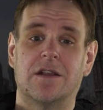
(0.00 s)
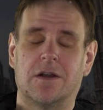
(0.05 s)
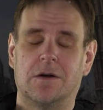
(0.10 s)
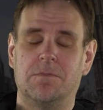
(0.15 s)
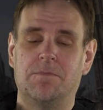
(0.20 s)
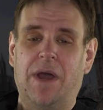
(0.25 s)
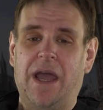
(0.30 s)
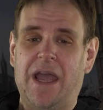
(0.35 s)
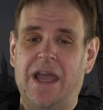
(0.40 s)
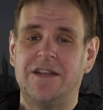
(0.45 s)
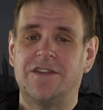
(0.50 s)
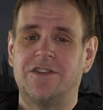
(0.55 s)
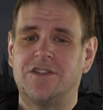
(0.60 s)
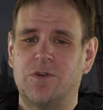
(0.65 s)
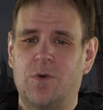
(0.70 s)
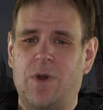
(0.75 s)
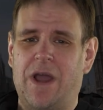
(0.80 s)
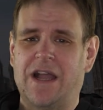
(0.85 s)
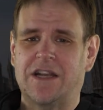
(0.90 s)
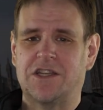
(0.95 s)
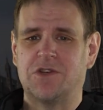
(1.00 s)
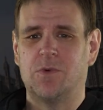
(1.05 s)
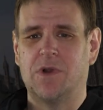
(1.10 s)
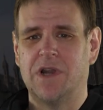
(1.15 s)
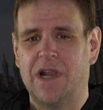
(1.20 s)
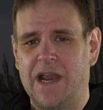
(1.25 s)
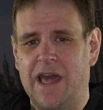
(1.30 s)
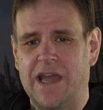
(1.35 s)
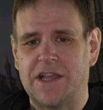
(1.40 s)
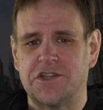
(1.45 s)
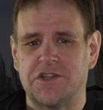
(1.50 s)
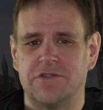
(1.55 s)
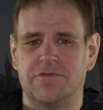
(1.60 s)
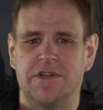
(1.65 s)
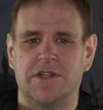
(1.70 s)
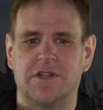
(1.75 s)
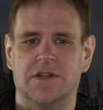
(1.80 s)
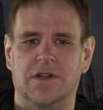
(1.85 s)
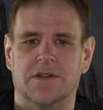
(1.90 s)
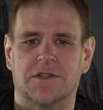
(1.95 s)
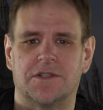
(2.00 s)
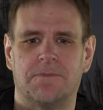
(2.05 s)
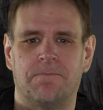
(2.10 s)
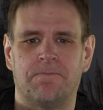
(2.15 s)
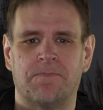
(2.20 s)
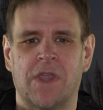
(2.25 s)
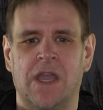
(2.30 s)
compared to actual election results.